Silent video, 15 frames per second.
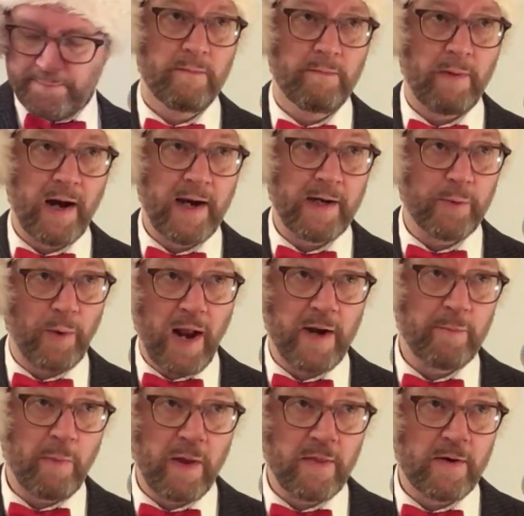My
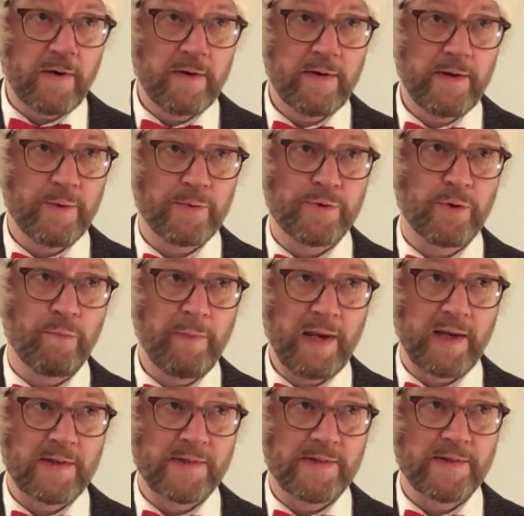grandmother used to
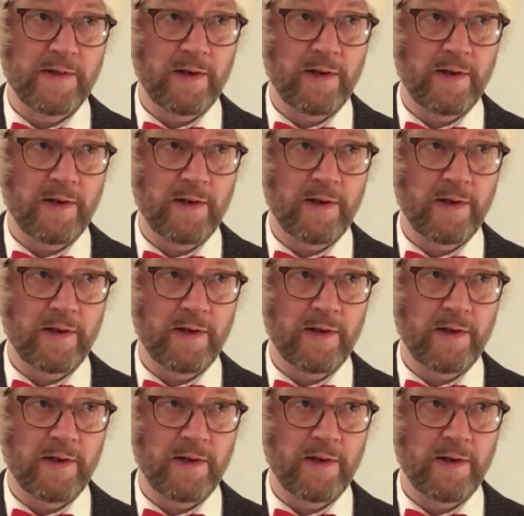mix